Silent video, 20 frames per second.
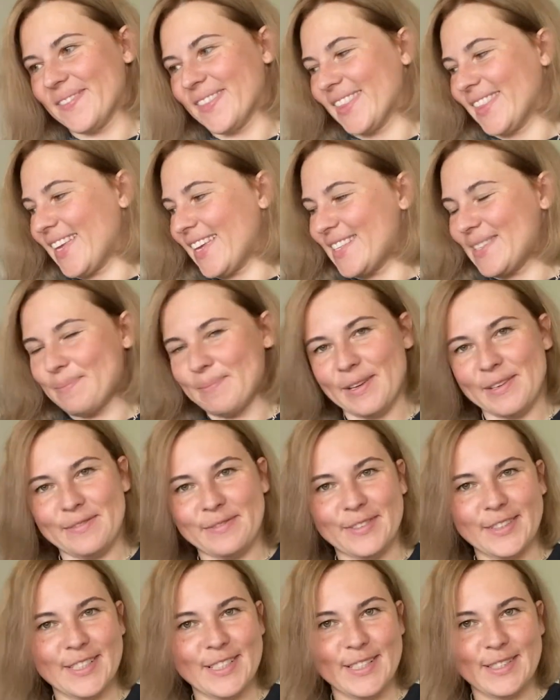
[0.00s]
that's my
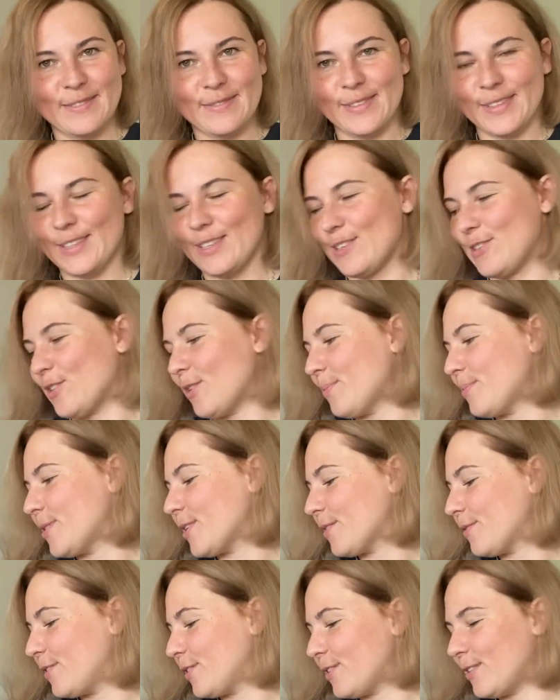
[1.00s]
first finished
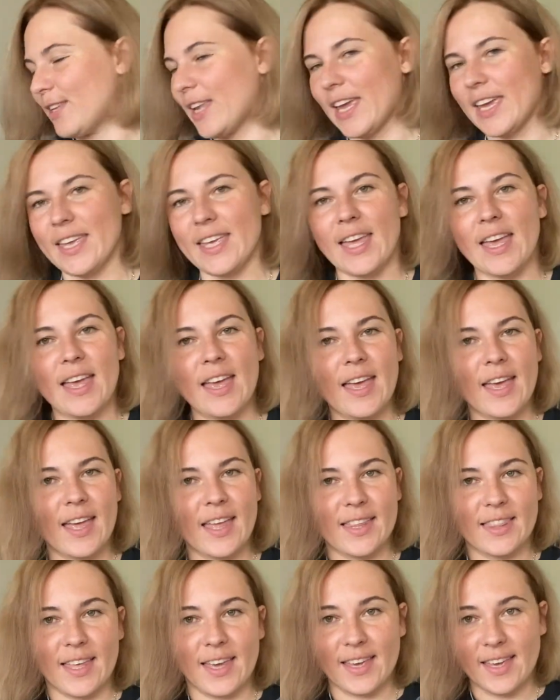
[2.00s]
object for today. And